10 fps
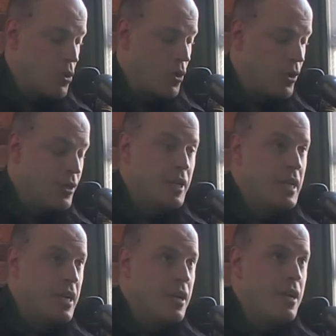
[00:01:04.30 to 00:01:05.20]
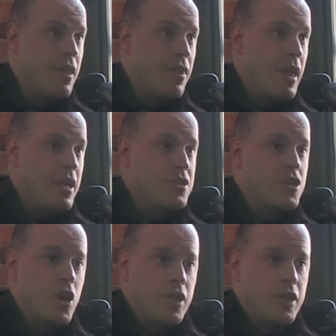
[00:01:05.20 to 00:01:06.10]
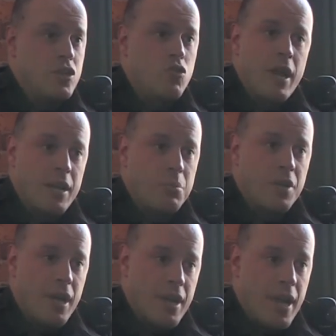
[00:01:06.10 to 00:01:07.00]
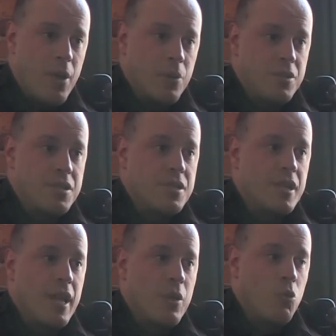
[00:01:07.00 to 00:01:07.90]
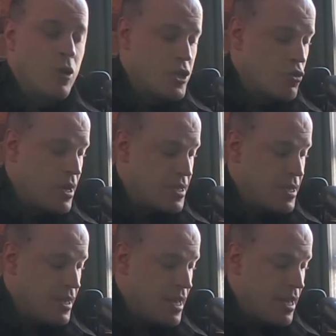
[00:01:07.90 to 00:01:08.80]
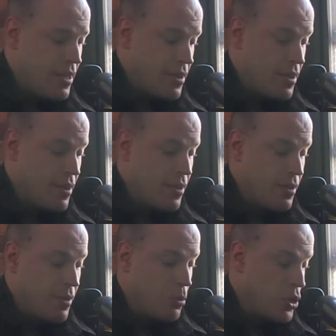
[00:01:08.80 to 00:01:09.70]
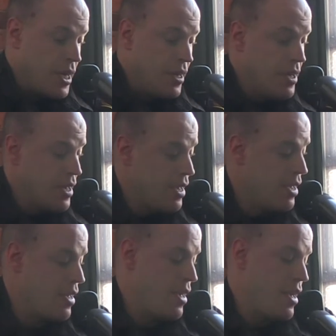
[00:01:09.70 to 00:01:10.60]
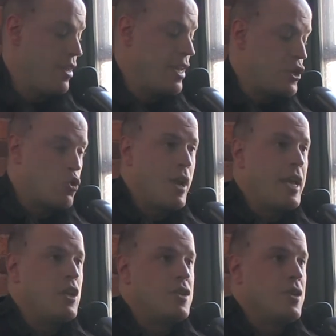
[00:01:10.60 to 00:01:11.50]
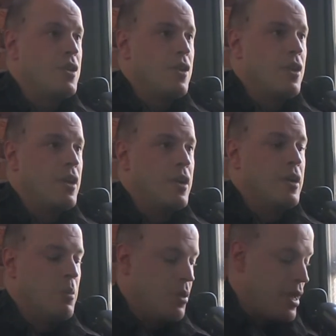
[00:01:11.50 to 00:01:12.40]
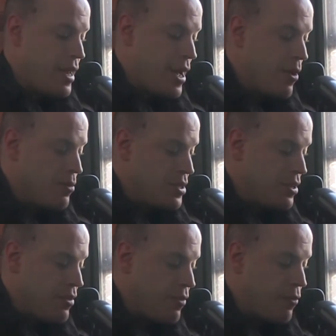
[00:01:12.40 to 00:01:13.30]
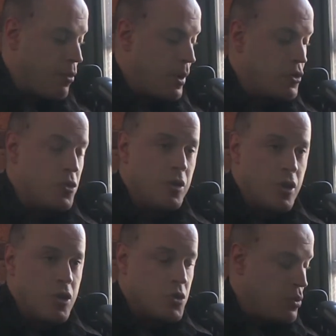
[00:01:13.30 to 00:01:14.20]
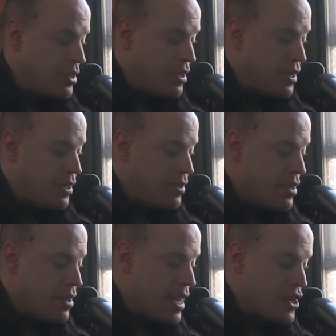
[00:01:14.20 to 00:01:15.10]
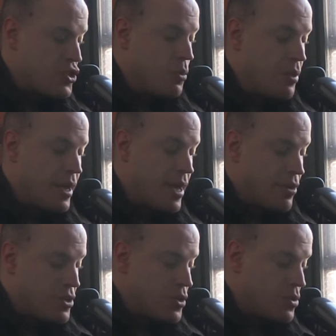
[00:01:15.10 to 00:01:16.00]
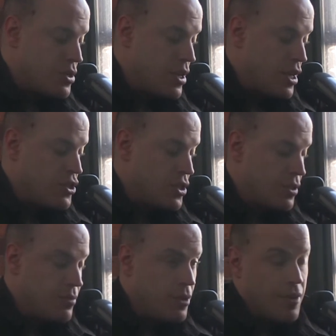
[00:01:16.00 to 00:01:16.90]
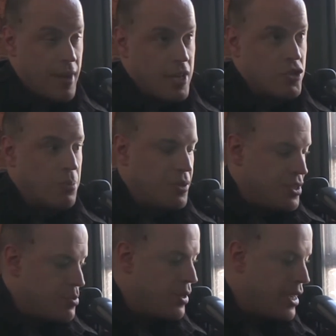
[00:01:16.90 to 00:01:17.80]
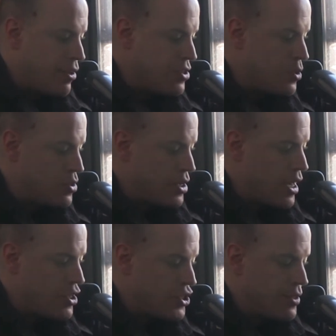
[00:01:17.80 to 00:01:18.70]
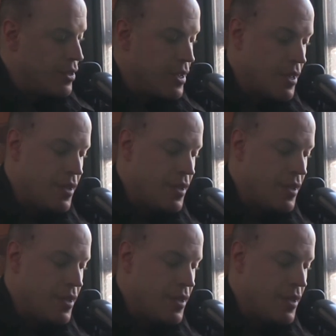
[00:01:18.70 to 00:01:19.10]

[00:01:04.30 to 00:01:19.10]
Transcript: Schroeder, they started training bloodhounds and were interested in the breed. And they trained a bloodhound for about 2 years with the National Bloodhound Association, or the National Police Bloodhound Association.